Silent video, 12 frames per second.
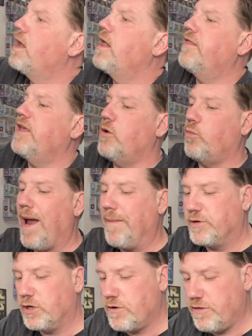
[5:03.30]
the
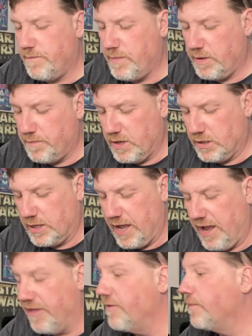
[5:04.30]
Raptor, the Mid-Mill,
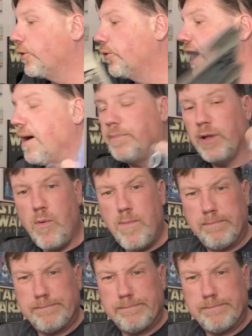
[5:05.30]
and the Motocompo.